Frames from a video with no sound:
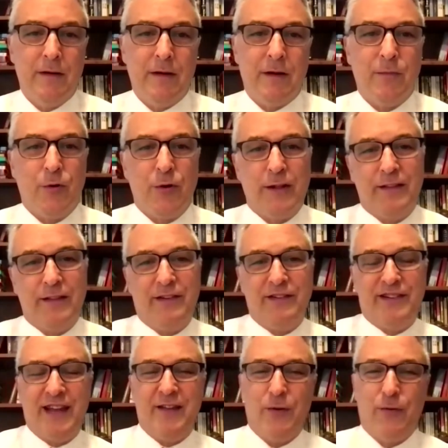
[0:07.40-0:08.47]
Good morning. This is
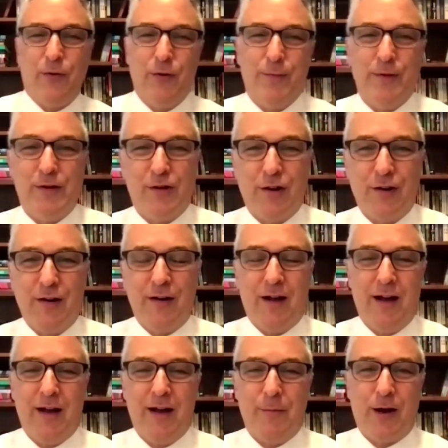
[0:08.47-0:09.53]
David Rubenshire,
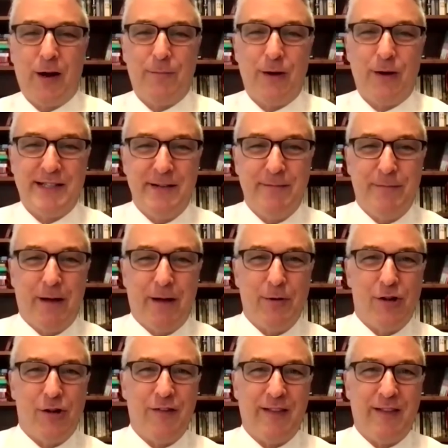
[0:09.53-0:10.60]
Market President and
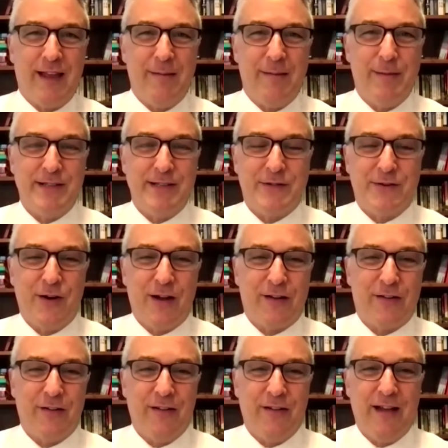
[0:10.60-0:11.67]
Publisher of the Atlanta Business
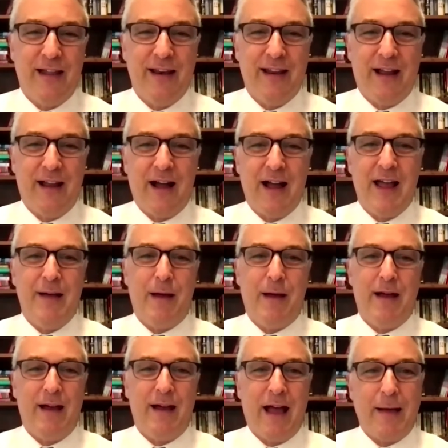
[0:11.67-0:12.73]
Chronicle, and I am
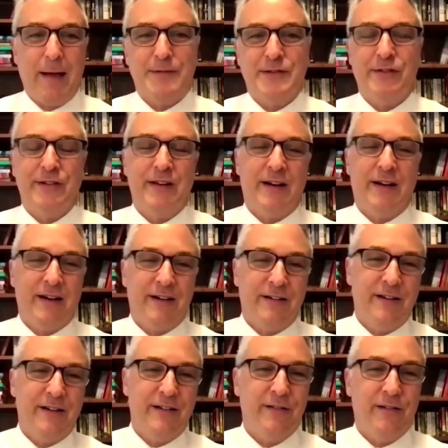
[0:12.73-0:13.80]
absolutely
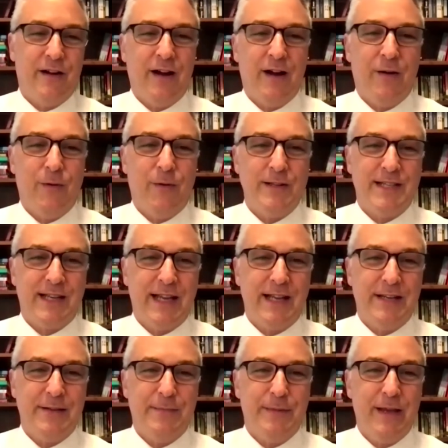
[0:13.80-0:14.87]
honored once again
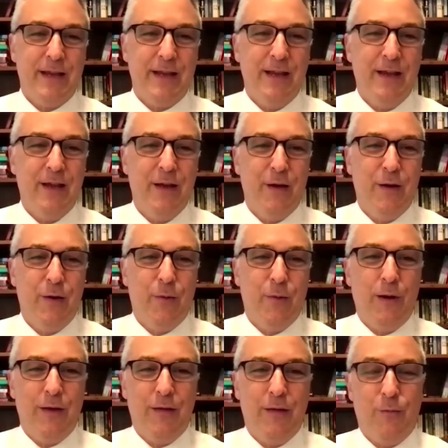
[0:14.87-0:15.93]
to be
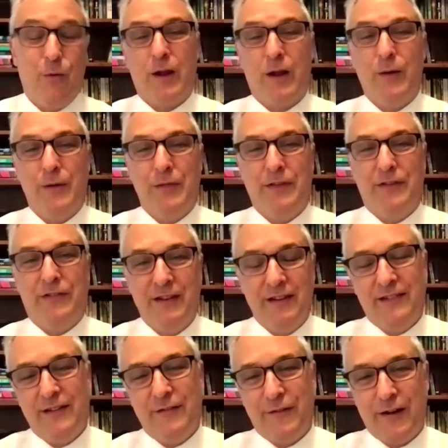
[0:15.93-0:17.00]
working with the
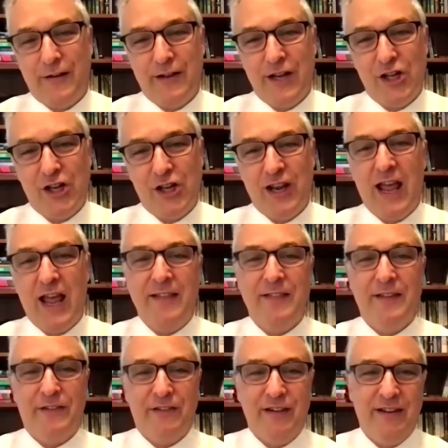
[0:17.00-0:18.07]
CDC Foundation and the
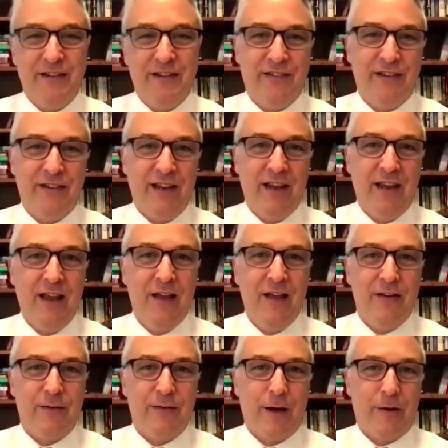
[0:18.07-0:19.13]
CDC
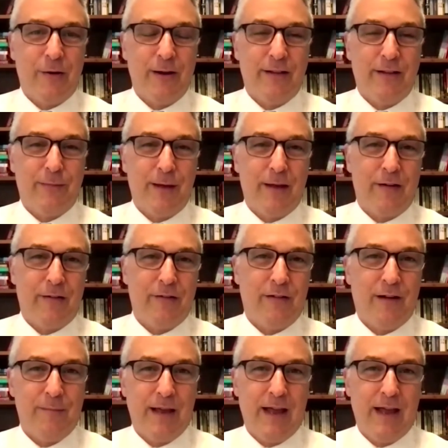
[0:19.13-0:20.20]
to moderate this panel
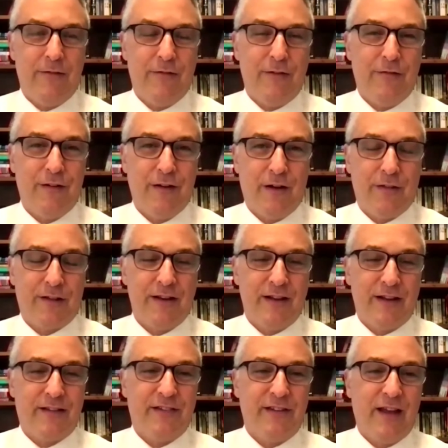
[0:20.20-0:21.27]
on behalf of Health
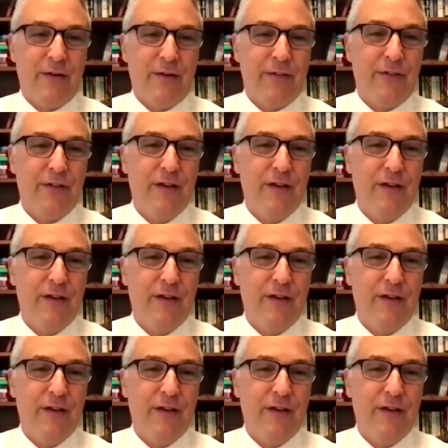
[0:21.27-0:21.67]
Connect South.